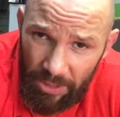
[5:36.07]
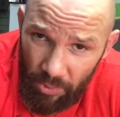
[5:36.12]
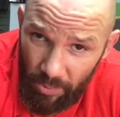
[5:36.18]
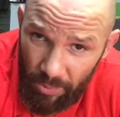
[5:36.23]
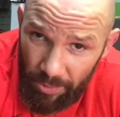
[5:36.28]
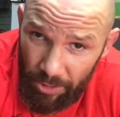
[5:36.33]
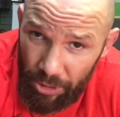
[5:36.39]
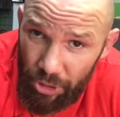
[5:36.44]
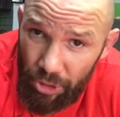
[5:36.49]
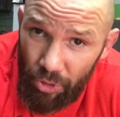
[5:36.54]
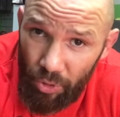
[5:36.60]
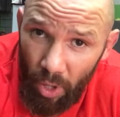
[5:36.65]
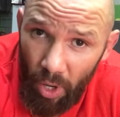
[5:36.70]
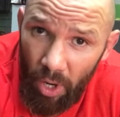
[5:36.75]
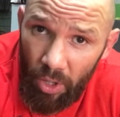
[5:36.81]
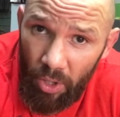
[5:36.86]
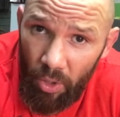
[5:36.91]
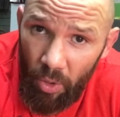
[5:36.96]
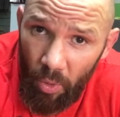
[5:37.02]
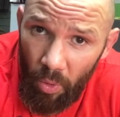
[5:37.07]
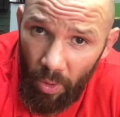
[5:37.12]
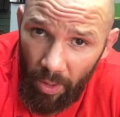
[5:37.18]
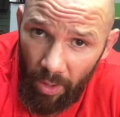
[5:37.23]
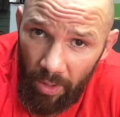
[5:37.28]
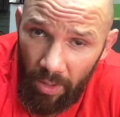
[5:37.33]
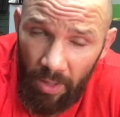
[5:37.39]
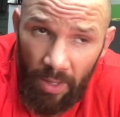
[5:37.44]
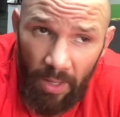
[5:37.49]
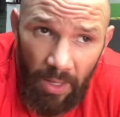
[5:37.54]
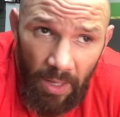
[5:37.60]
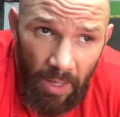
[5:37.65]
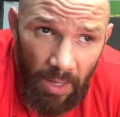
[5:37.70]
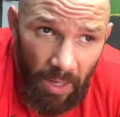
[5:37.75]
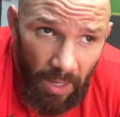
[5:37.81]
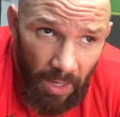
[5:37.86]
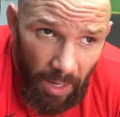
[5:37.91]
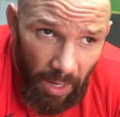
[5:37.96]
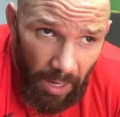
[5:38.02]
Is we want a strong core.
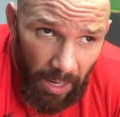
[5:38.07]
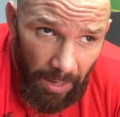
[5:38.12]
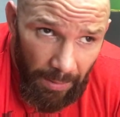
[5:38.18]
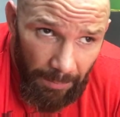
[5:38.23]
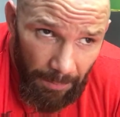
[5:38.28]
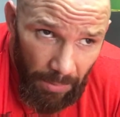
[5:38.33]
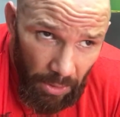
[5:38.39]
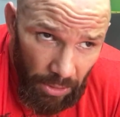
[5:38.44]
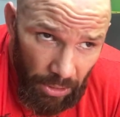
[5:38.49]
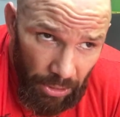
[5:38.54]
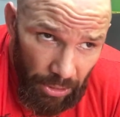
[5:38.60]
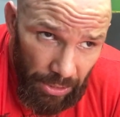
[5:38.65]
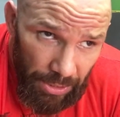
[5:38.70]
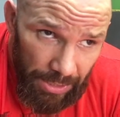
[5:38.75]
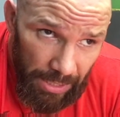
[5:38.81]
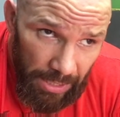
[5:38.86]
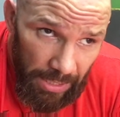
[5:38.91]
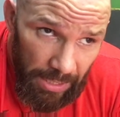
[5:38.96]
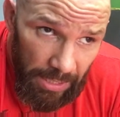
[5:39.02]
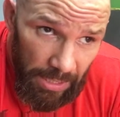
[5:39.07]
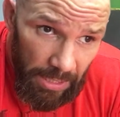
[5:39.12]
A good